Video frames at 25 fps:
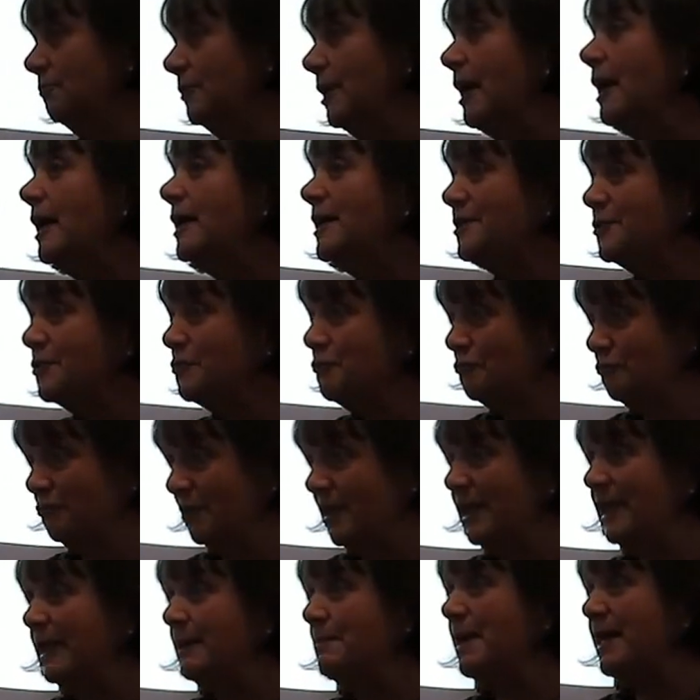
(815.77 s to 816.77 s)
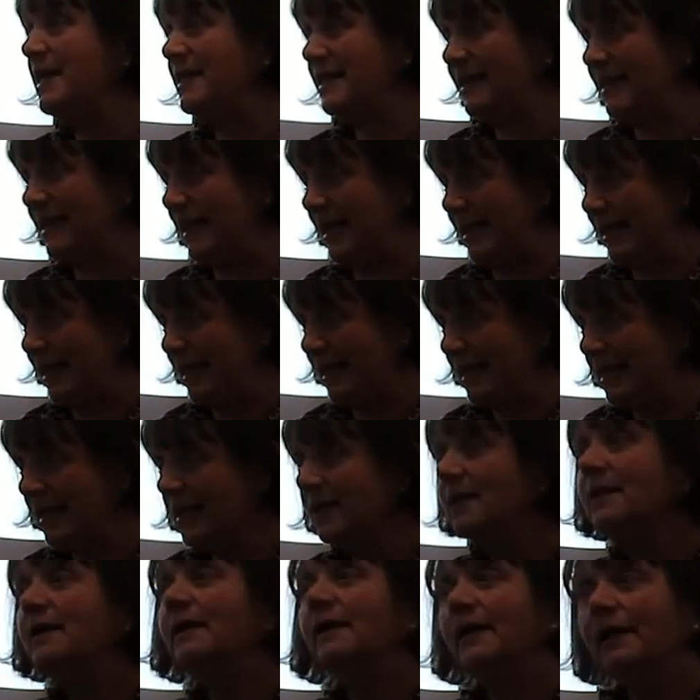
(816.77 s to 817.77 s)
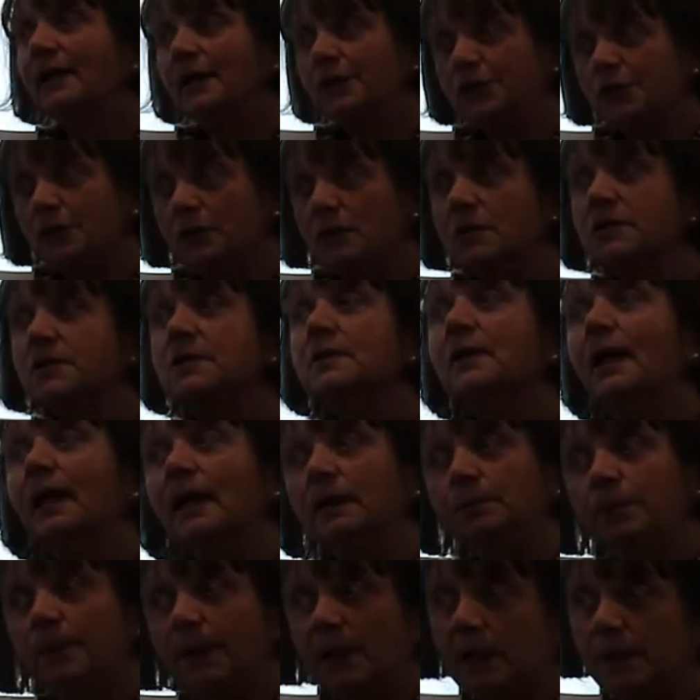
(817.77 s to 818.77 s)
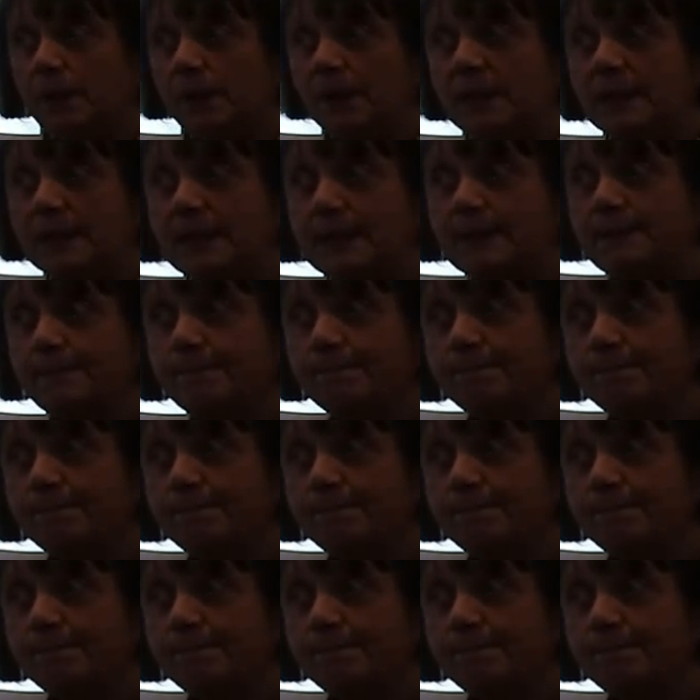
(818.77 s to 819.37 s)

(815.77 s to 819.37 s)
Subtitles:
where it's really messy. Hedgehogs had babies.